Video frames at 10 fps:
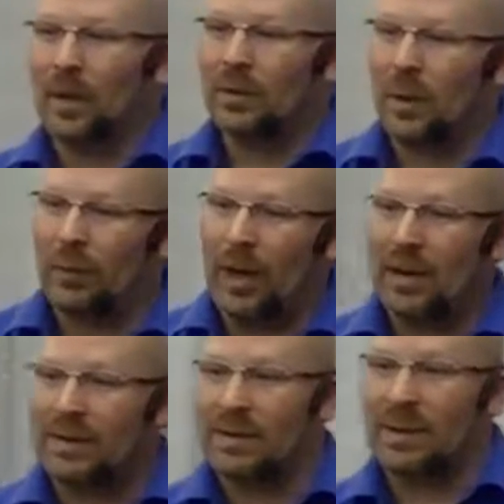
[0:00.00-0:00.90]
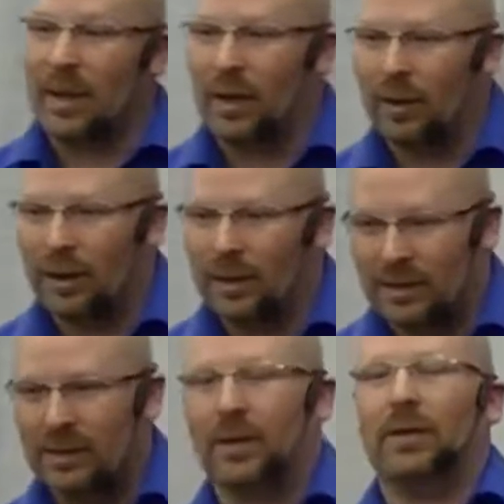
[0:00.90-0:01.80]
Do I practice in Calgary?
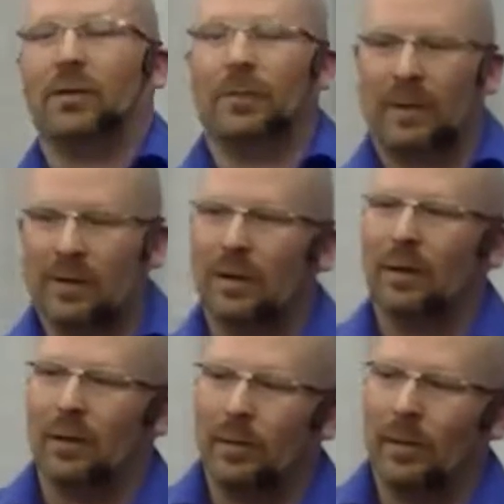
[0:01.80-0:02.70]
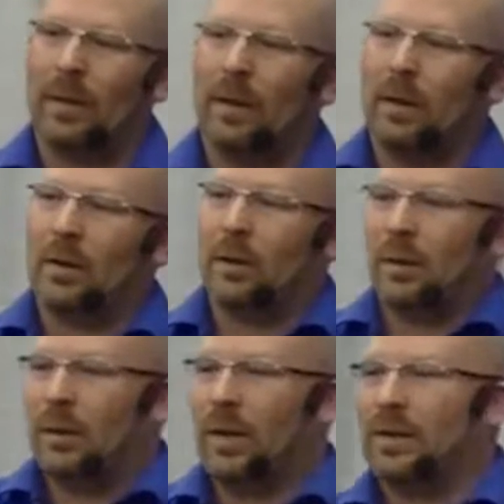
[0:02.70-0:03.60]
Yes, I do. Yes, I do.
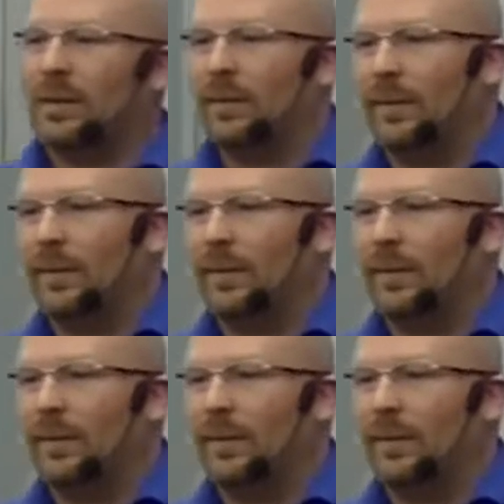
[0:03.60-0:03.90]
Yes.